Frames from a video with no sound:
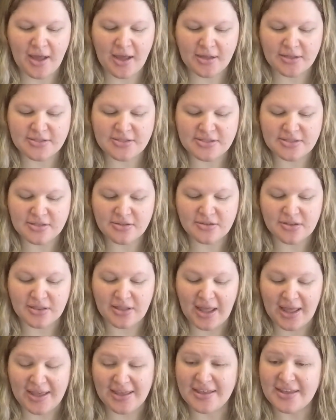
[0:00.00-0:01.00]
I still
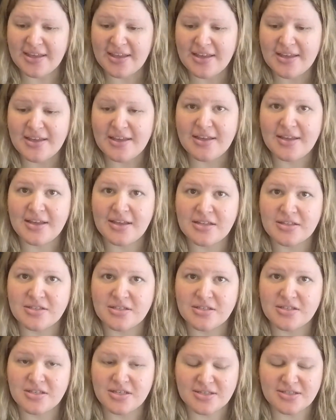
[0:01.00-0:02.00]
like it.
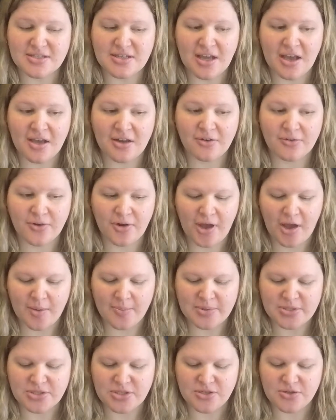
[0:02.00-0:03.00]
It's just I don't know how
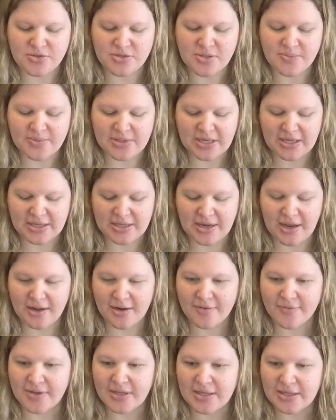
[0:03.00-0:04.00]
much use I'm going to get
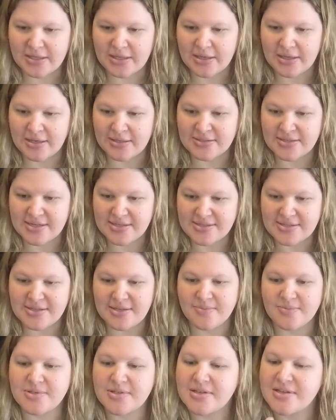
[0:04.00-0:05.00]
out of it. It does
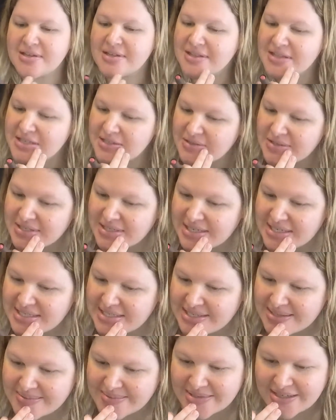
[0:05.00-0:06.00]
seem to, this one
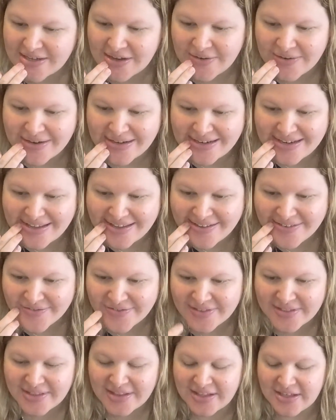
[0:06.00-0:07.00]
does seem to go on
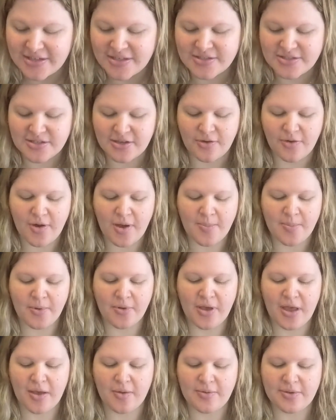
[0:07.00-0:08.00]
evenly, so I'm
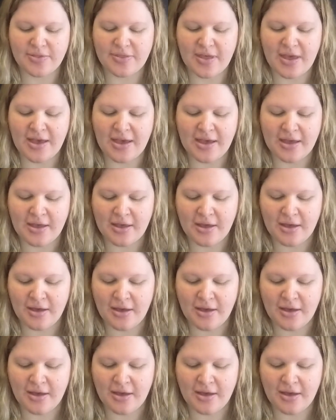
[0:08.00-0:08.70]
okay with that.